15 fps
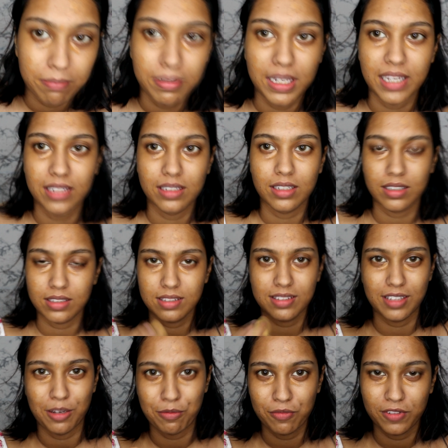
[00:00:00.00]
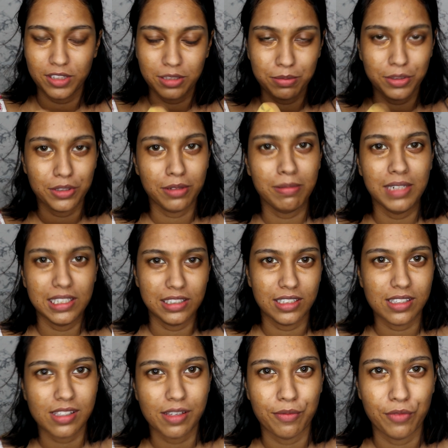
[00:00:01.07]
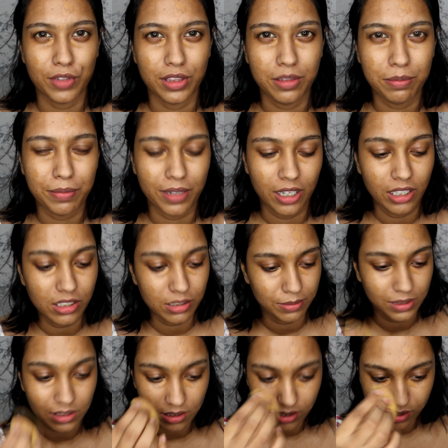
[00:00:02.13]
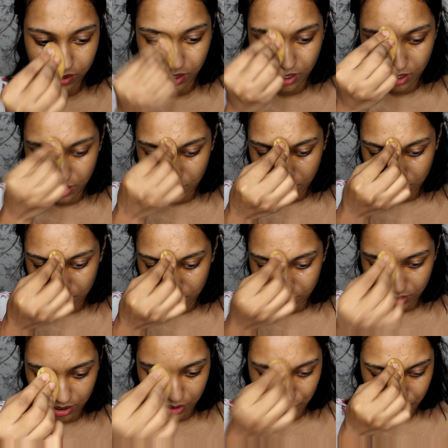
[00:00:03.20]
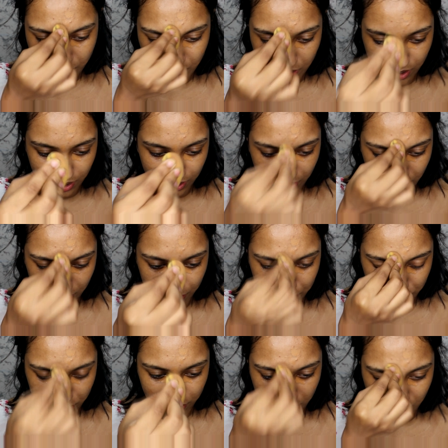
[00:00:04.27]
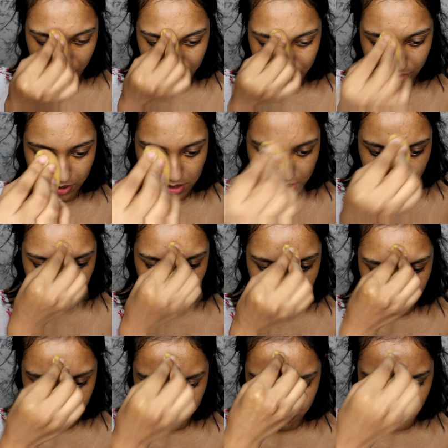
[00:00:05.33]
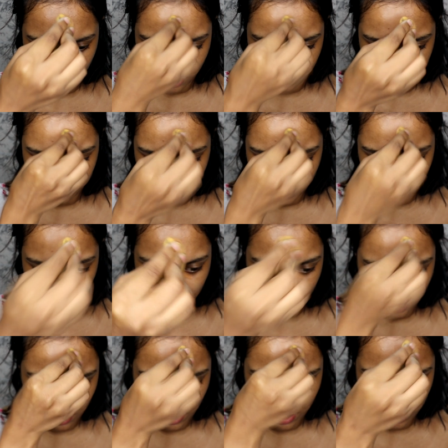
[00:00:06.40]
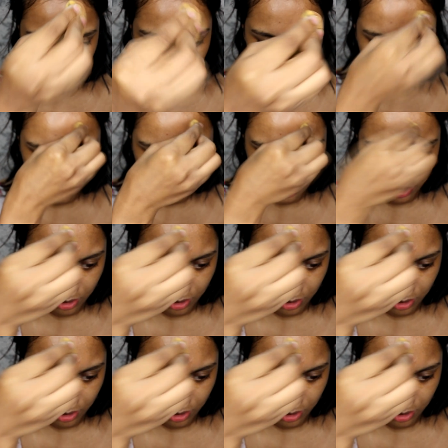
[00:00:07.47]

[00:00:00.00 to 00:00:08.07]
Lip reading: blend some with the beauty blender and some with the brush because somewhere I need more coverage and somewhere a little lesser.